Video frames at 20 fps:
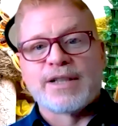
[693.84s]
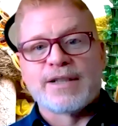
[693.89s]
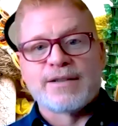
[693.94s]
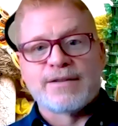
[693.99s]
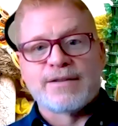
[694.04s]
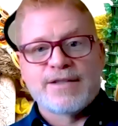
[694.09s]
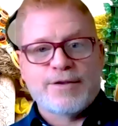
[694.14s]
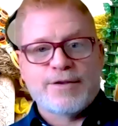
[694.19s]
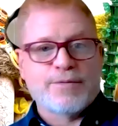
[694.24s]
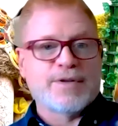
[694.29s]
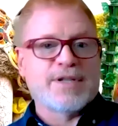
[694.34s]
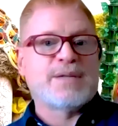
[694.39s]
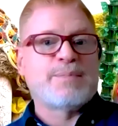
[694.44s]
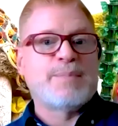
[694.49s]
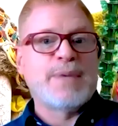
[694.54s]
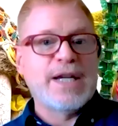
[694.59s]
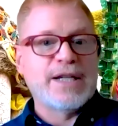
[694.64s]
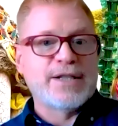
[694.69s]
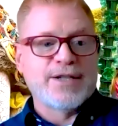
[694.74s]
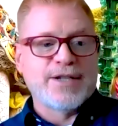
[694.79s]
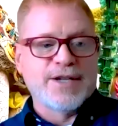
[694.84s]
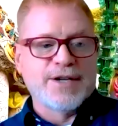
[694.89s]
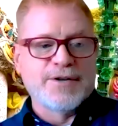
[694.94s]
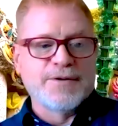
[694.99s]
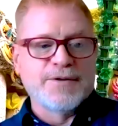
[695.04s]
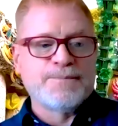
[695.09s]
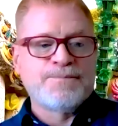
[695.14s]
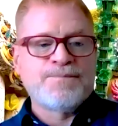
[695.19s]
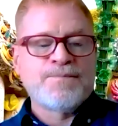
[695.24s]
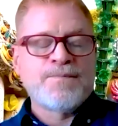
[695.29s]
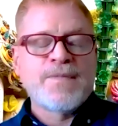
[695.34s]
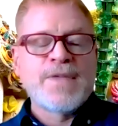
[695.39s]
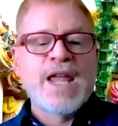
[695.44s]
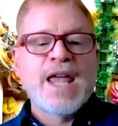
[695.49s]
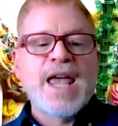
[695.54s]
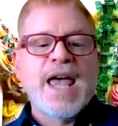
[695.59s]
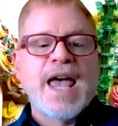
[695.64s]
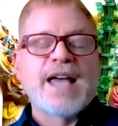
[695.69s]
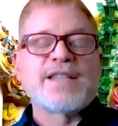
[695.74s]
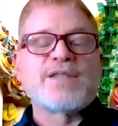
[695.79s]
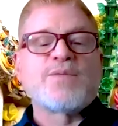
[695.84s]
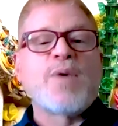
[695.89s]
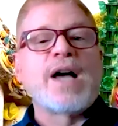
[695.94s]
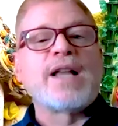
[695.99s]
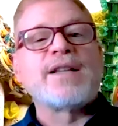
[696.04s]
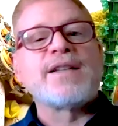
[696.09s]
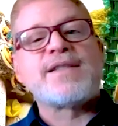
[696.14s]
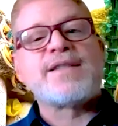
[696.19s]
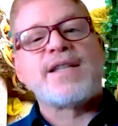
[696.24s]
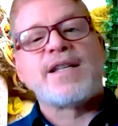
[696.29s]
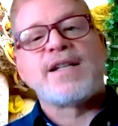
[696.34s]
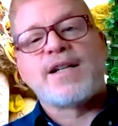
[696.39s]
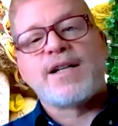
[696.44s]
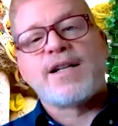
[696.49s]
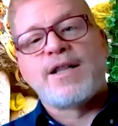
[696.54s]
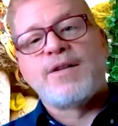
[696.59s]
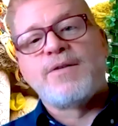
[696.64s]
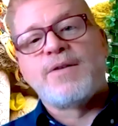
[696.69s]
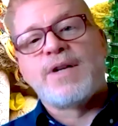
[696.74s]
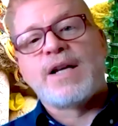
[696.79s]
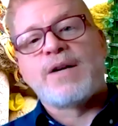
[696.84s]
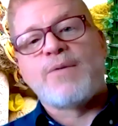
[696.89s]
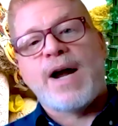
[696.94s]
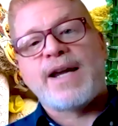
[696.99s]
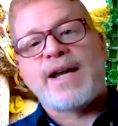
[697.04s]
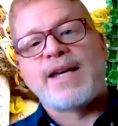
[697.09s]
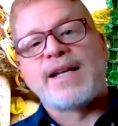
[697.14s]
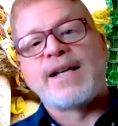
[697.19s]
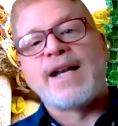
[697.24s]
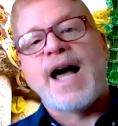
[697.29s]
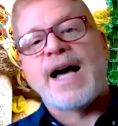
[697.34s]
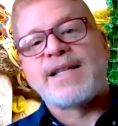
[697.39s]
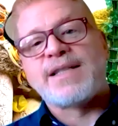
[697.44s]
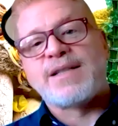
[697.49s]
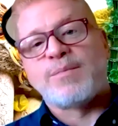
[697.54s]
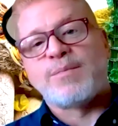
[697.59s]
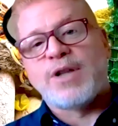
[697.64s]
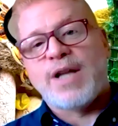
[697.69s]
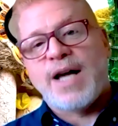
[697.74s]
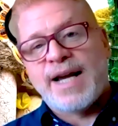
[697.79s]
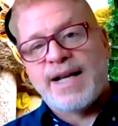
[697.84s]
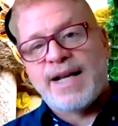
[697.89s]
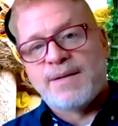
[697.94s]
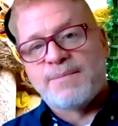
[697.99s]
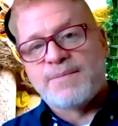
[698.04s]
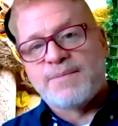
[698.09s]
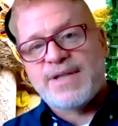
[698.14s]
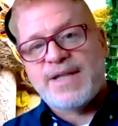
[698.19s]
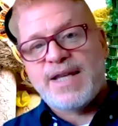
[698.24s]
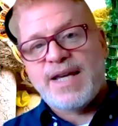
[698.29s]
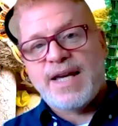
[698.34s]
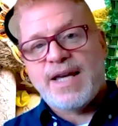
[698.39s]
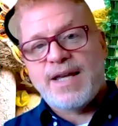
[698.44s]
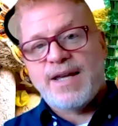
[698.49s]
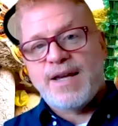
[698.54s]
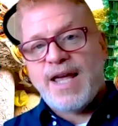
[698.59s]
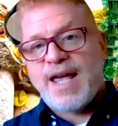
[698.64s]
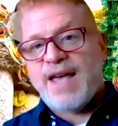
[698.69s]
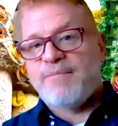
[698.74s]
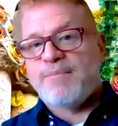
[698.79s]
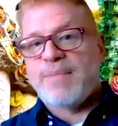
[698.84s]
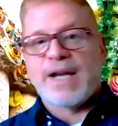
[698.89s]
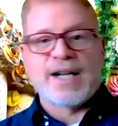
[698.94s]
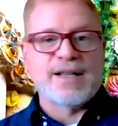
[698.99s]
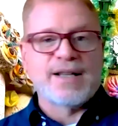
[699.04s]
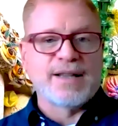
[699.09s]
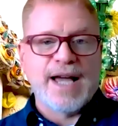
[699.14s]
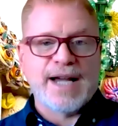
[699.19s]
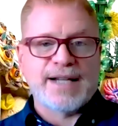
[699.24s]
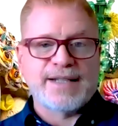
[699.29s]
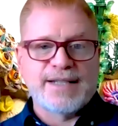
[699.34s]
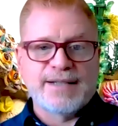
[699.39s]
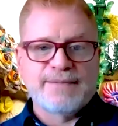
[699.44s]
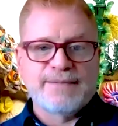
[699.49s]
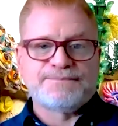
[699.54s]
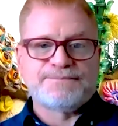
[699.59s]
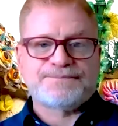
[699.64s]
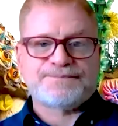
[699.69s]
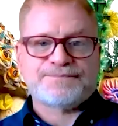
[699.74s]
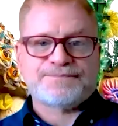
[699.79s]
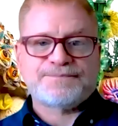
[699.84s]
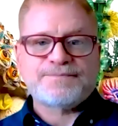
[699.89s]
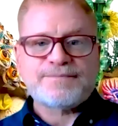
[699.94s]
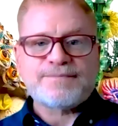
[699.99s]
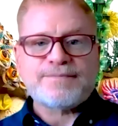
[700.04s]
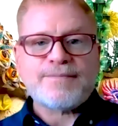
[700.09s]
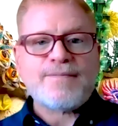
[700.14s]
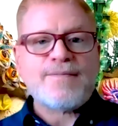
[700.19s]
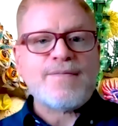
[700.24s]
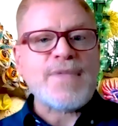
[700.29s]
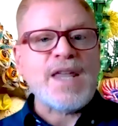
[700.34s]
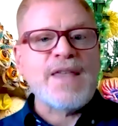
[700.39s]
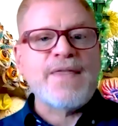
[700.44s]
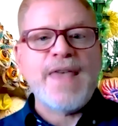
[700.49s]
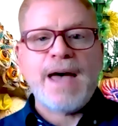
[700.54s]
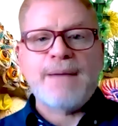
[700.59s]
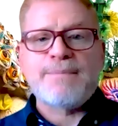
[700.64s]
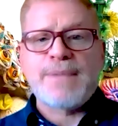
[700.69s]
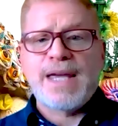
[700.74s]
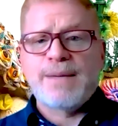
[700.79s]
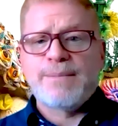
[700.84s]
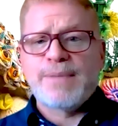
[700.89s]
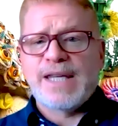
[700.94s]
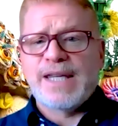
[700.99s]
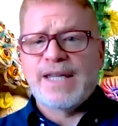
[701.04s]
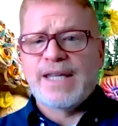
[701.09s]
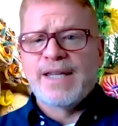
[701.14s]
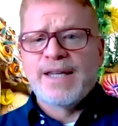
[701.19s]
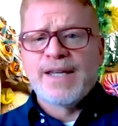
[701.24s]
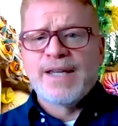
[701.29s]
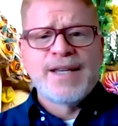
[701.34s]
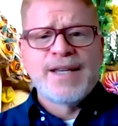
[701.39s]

and sort of speak to you, as well as then including recognizable items that have been collected. That may be